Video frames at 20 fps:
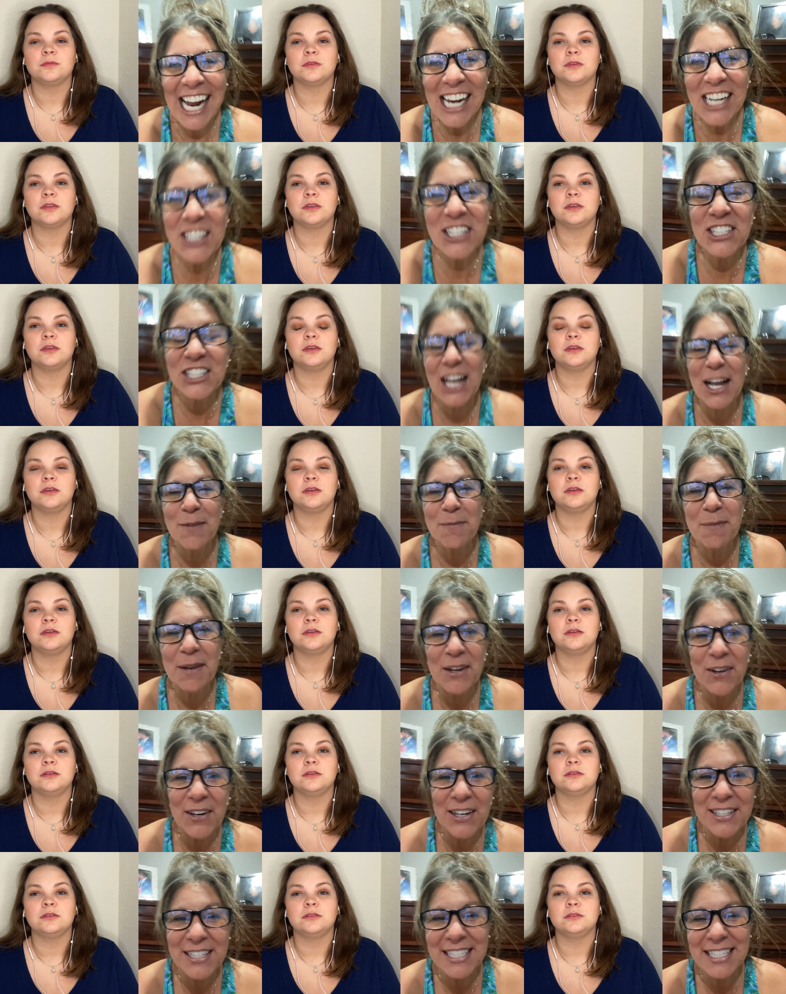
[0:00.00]
Speaker 1: I just got
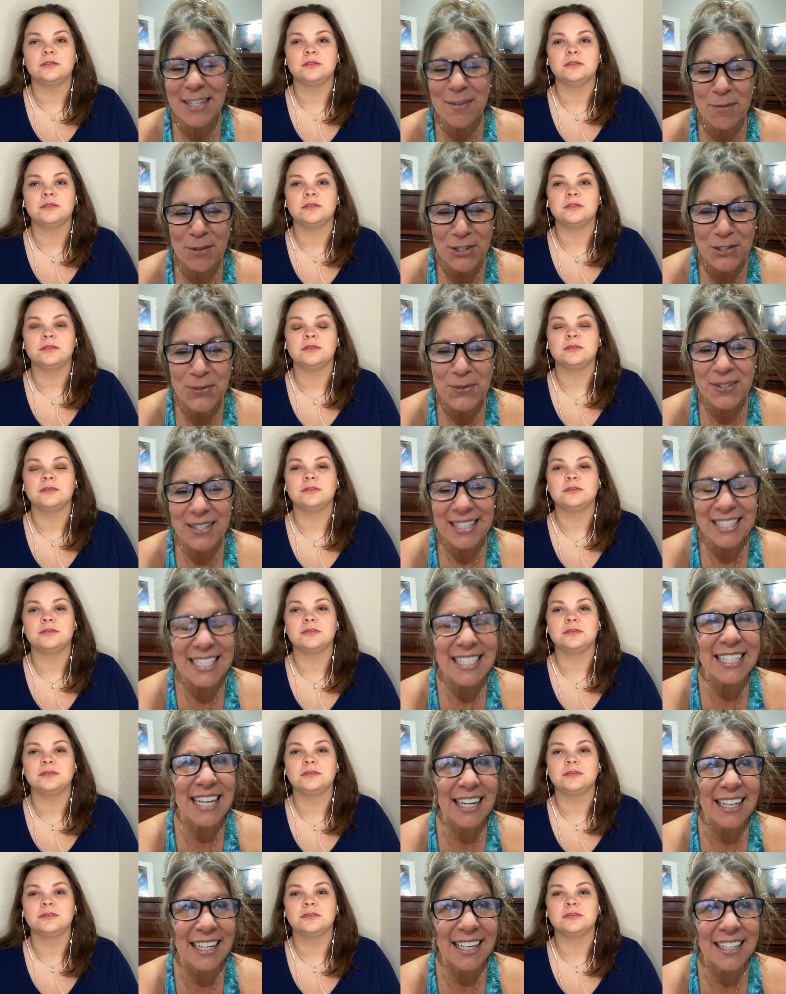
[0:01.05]
married December
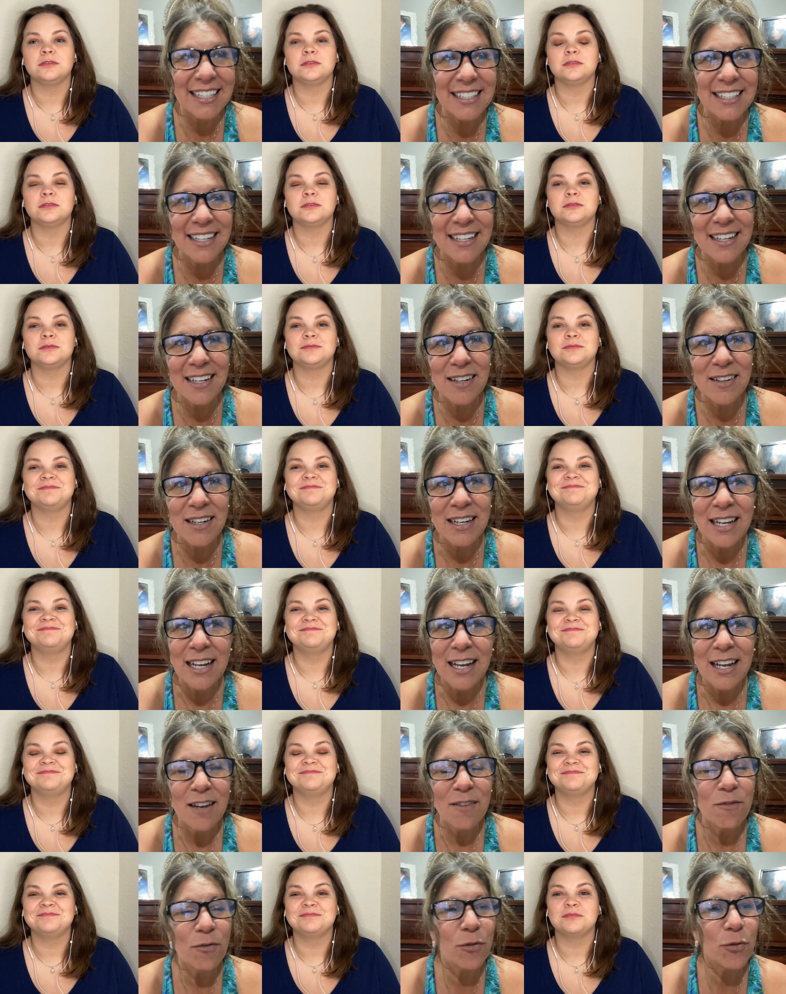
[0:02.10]
22nd. Uh,
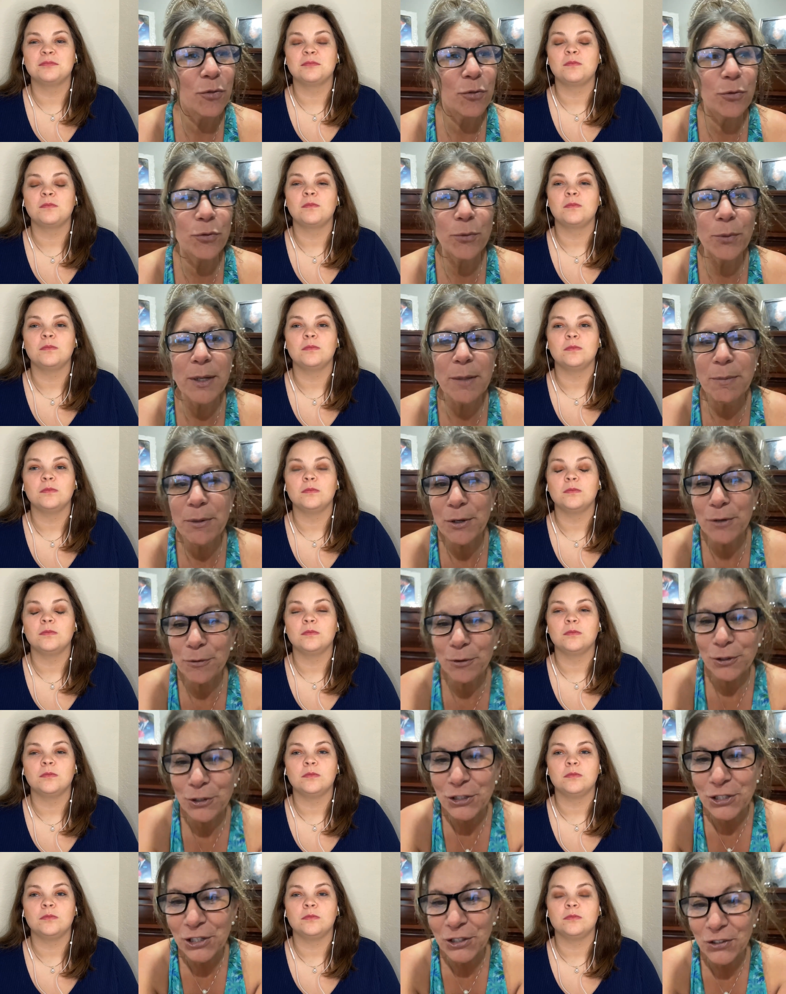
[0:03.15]
three
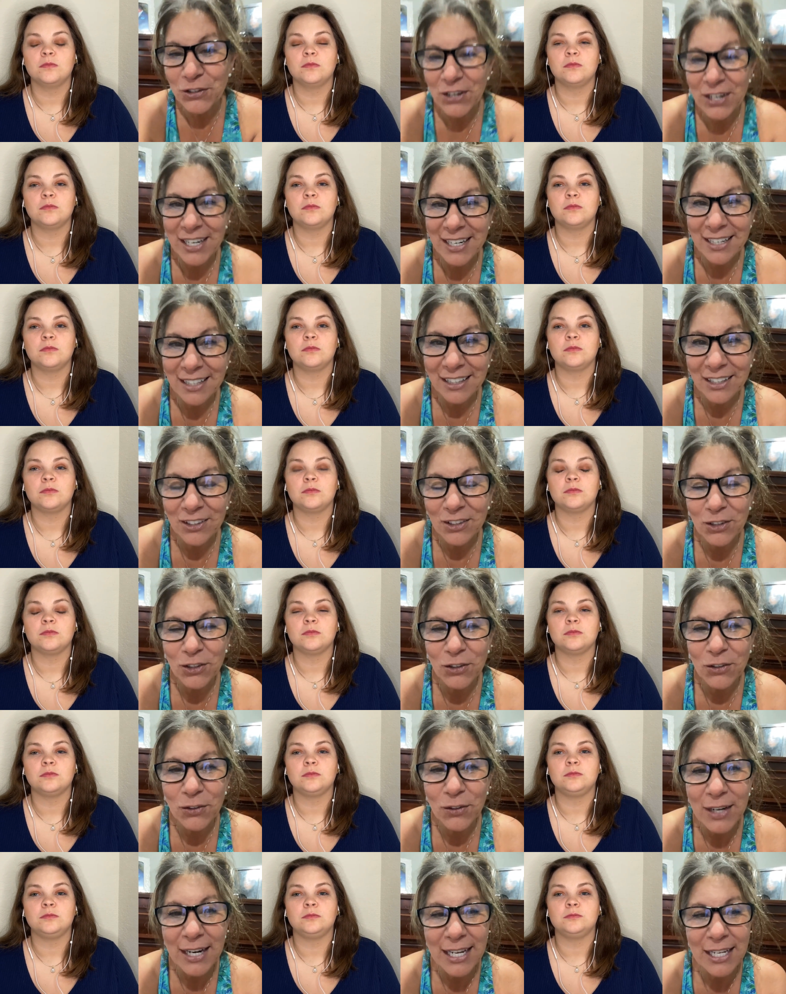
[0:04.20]
beautiful children, a little
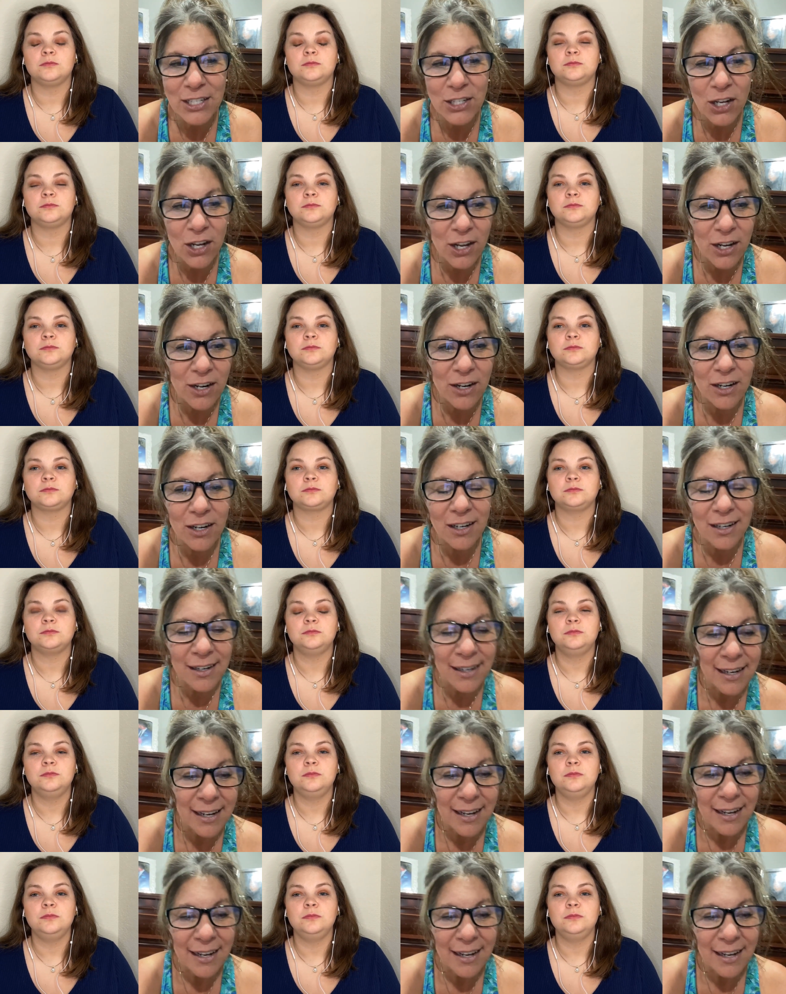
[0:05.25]
granddaughter.